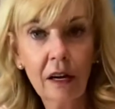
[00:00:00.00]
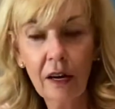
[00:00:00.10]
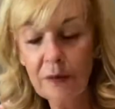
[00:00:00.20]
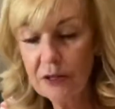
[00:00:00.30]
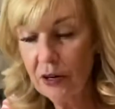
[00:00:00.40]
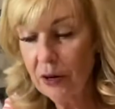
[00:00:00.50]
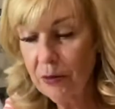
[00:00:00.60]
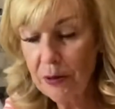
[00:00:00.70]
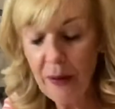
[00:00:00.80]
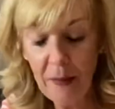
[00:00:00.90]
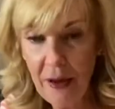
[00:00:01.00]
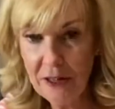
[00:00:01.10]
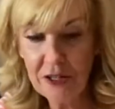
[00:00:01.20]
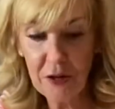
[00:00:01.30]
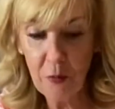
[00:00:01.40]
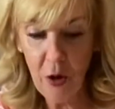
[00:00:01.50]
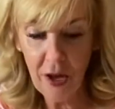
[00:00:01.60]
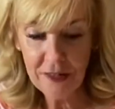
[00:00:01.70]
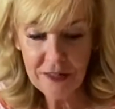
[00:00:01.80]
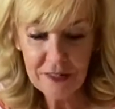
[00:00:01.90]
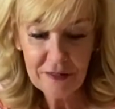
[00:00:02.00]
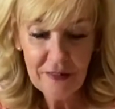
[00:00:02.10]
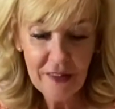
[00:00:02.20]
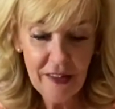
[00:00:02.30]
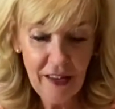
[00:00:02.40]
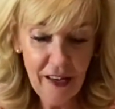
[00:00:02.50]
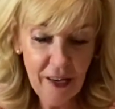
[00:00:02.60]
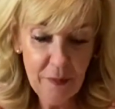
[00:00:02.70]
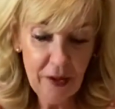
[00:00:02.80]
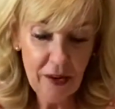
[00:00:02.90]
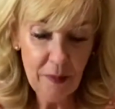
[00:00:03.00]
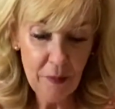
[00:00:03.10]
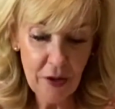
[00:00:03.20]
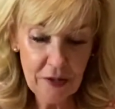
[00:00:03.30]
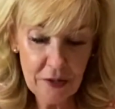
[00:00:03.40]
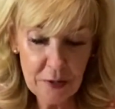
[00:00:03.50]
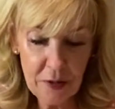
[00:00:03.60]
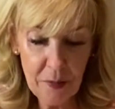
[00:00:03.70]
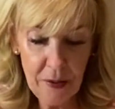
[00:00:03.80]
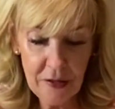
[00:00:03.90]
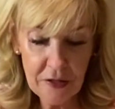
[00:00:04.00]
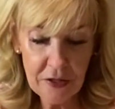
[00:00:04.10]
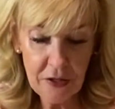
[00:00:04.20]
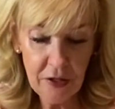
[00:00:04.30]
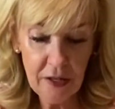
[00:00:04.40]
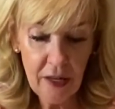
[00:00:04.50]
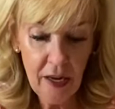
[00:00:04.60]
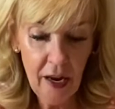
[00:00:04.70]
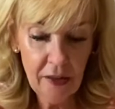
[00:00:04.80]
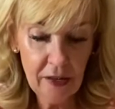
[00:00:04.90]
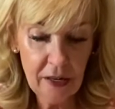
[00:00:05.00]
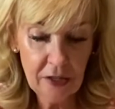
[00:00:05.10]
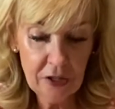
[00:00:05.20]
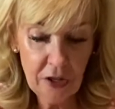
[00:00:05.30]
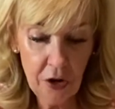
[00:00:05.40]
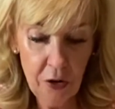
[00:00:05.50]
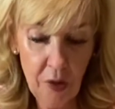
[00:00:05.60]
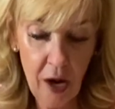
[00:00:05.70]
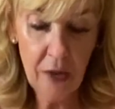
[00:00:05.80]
Oh, I'm sorry, it was my magic wand. And I mark these with a pencil, and then I sew on